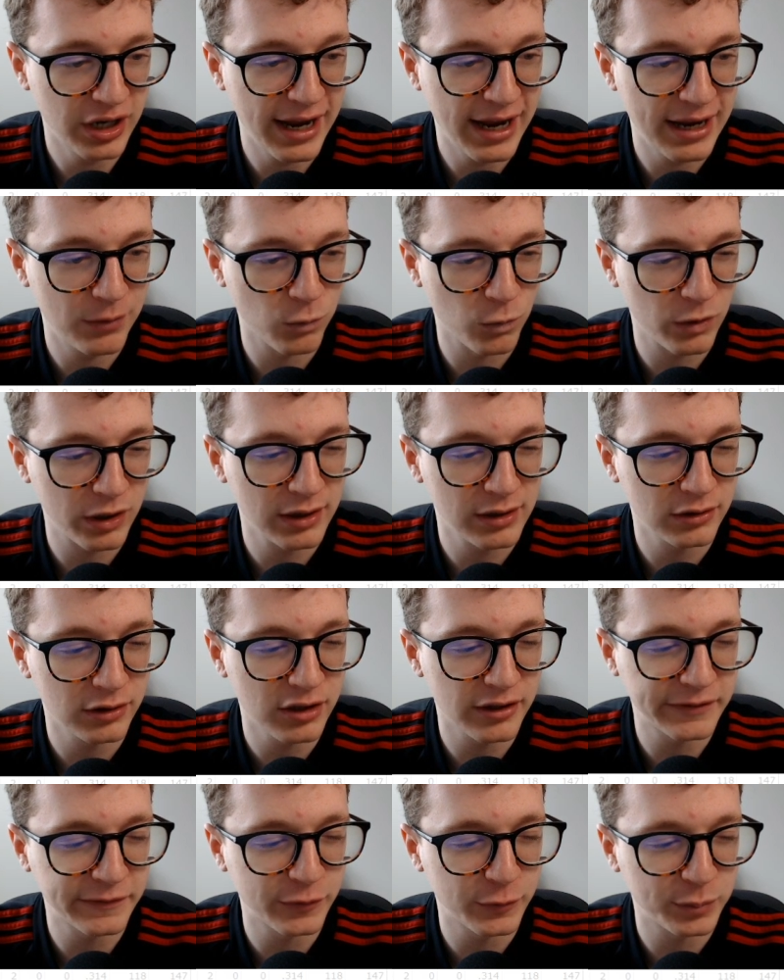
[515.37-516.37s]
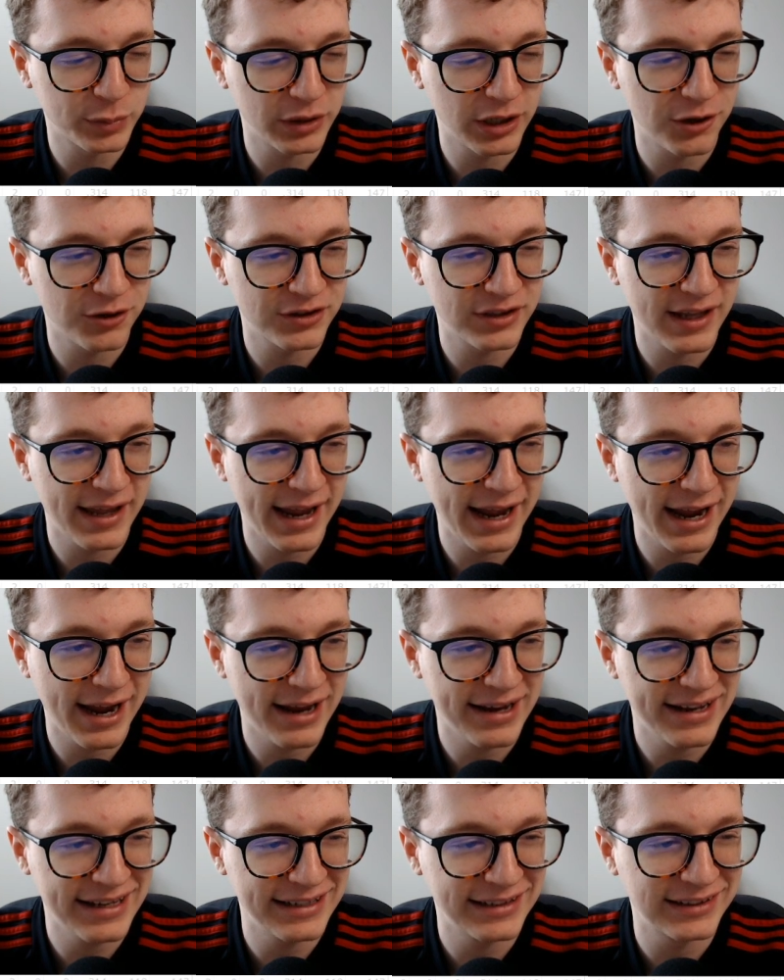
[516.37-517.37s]
And we're going to look for players that
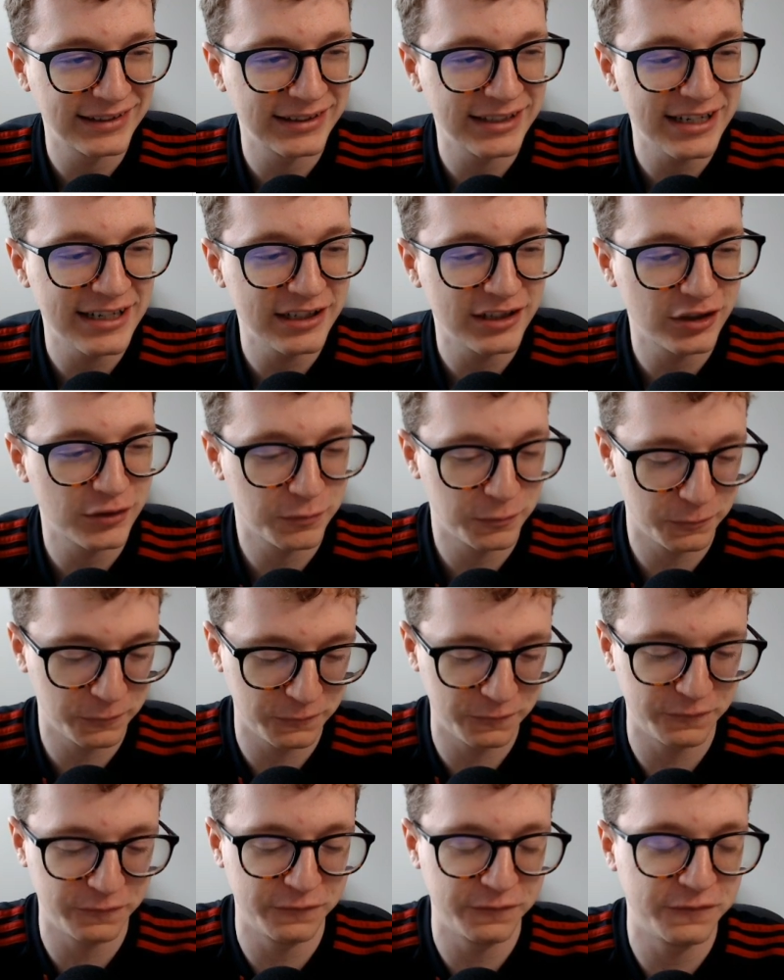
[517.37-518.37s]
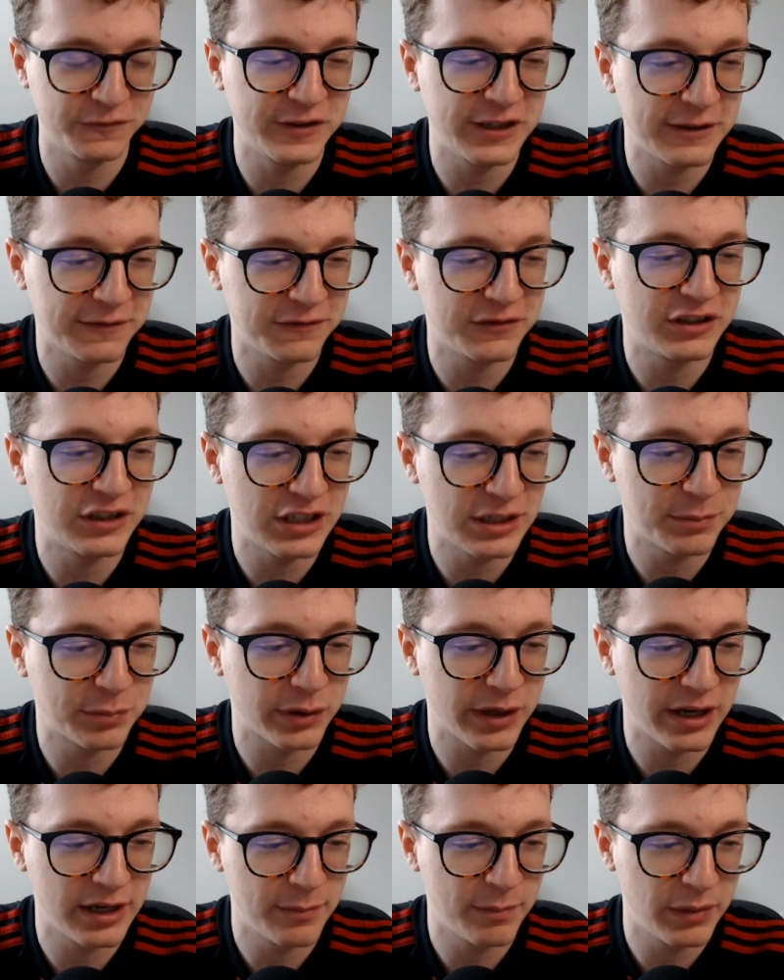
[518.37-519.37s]
had at least 50
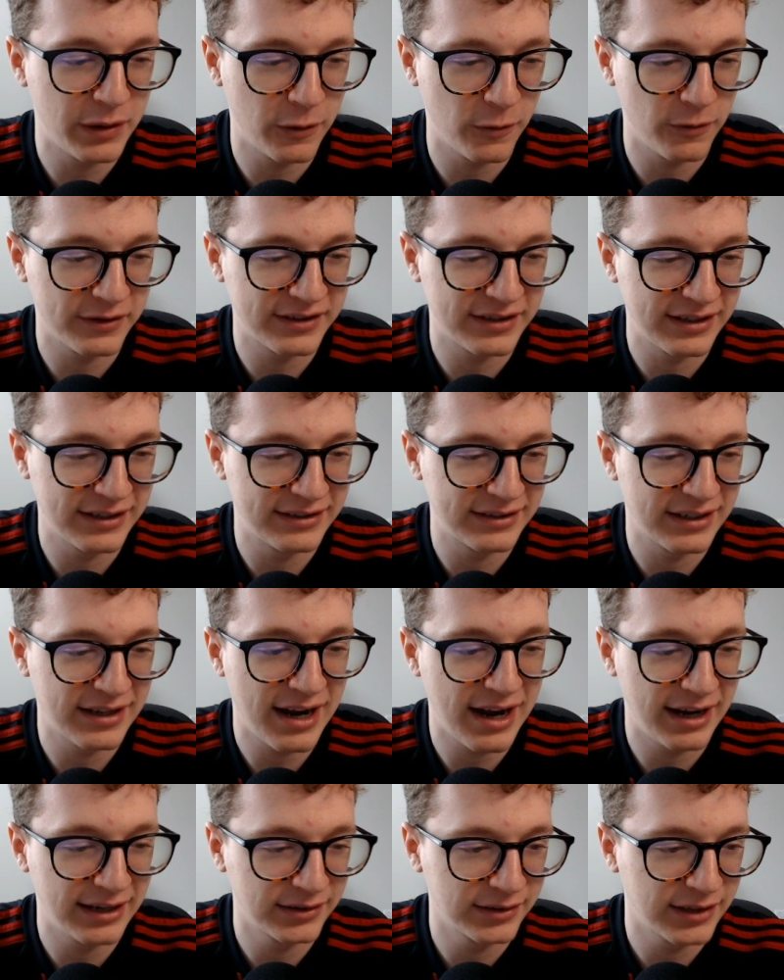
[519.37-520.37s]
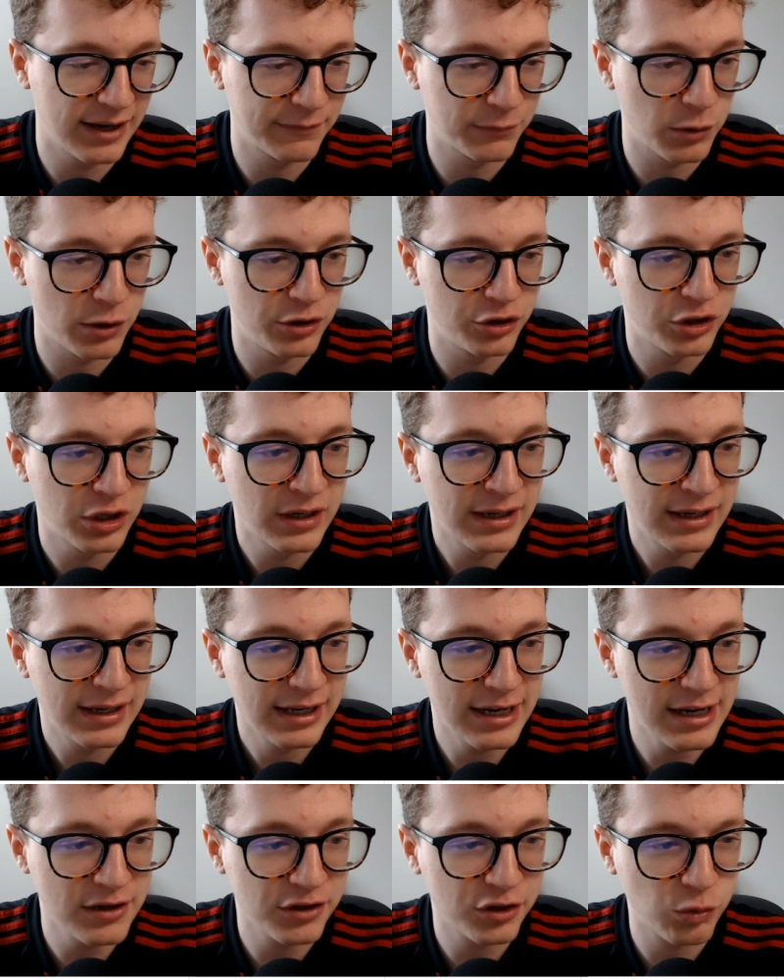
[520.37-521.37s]
plate appearances in high leverage
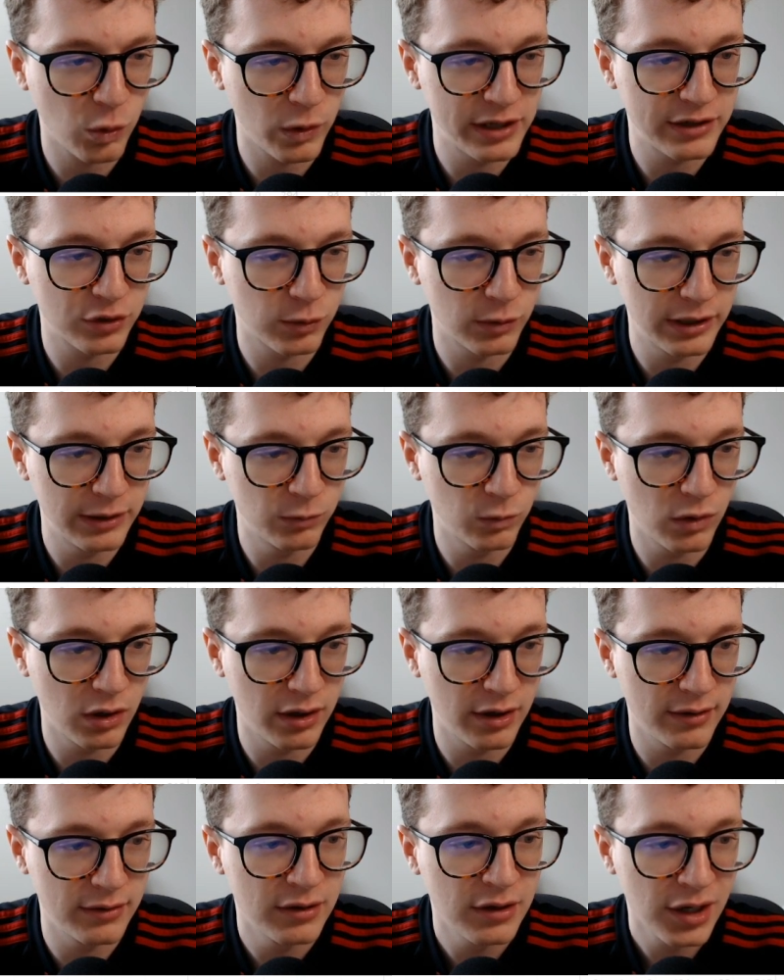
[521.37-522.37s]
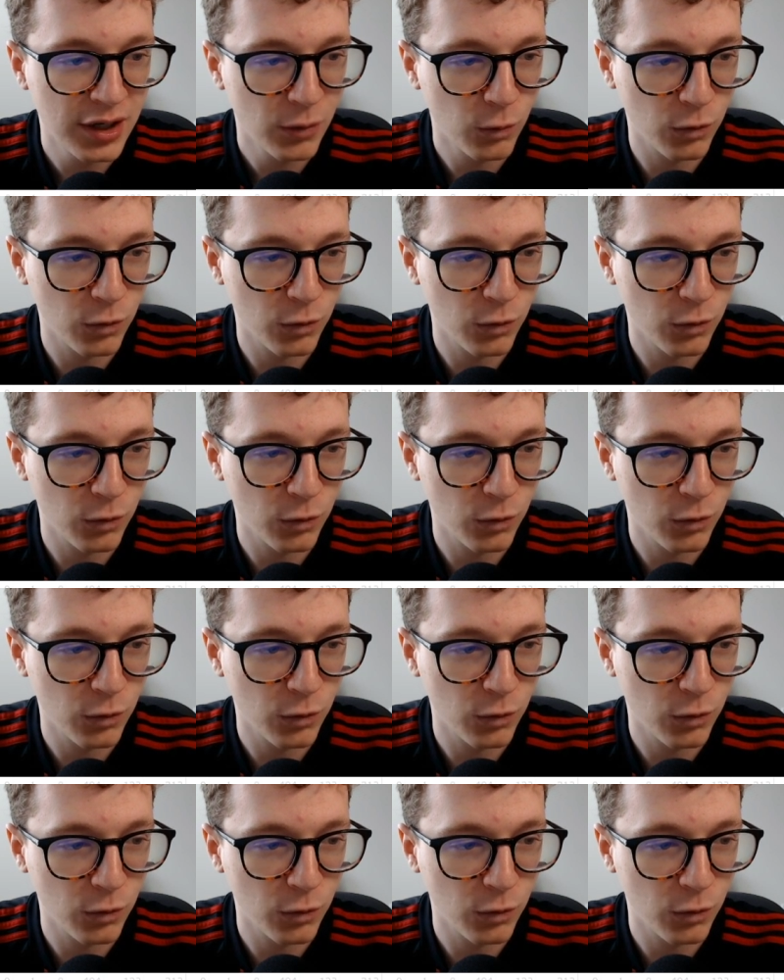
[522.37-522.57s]
in 2021.